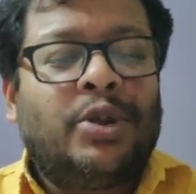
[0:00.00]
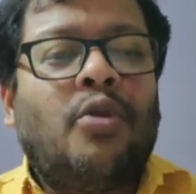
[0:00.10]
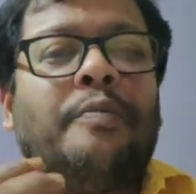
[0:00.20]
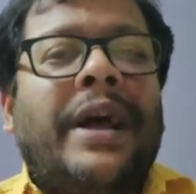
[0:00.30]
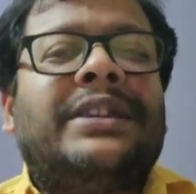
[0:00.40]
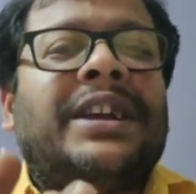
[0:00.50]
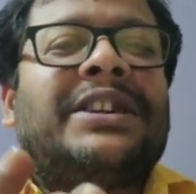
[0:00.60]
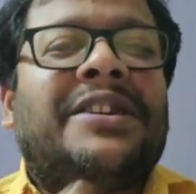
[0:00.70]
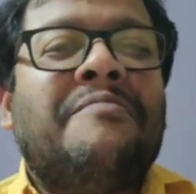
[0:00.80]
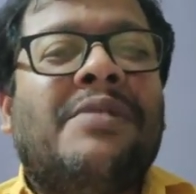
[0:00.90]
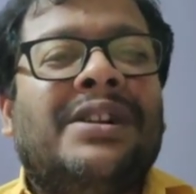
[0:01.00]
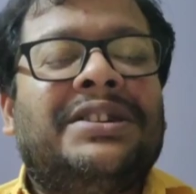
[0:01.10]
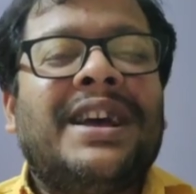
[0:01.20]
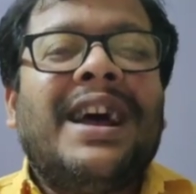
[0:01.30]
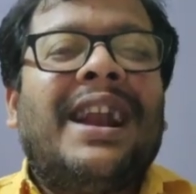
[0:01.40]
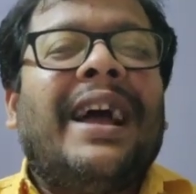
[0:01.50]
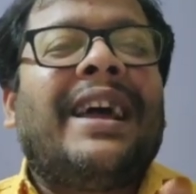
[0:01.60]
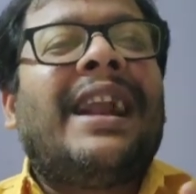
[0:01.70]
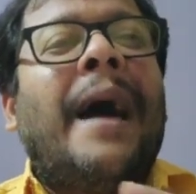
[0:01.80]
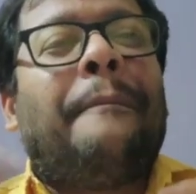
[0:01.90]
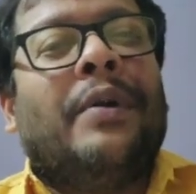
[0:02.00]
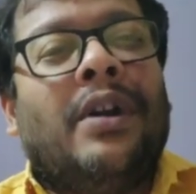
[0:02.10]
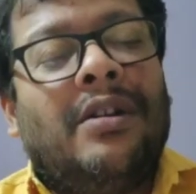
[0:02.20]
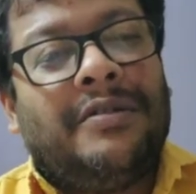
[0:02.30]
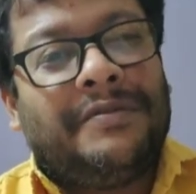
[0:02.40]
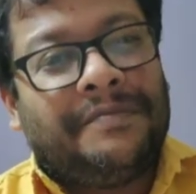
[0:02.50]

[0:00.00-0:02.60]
through basic symbols like an apple,